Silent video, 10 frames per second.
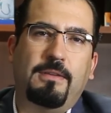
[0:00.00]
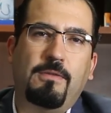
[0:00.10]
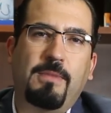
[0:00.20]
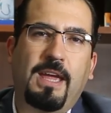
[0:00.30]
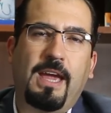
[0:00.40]

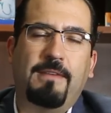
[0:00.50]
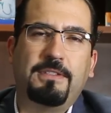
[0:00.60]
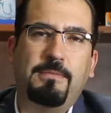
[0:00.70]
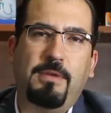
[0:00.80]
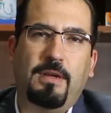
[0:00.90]
You may have
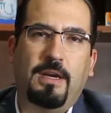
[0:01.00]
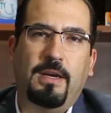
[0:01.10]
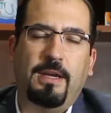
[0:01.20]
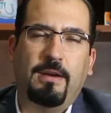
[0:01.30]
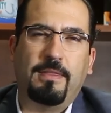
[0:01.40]
some
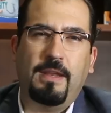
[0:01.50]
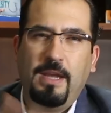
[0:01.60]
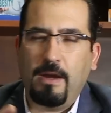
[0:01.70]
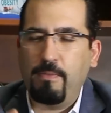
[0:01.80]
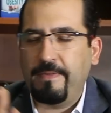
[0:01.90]
hair thinning.